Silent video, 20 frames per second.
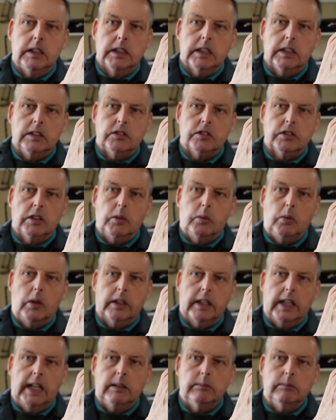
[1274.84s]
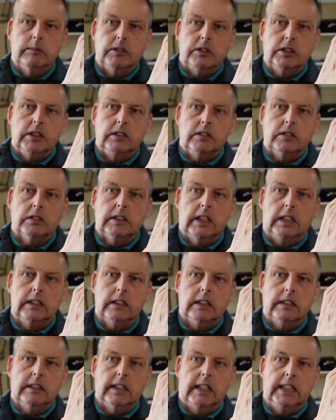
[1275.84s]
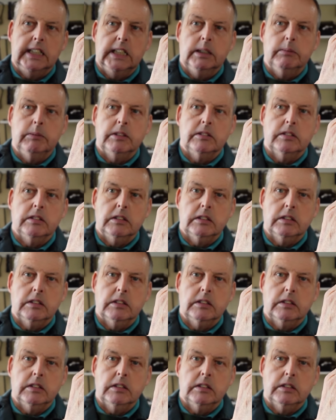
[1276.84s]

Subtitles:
And so what happens is that the diameter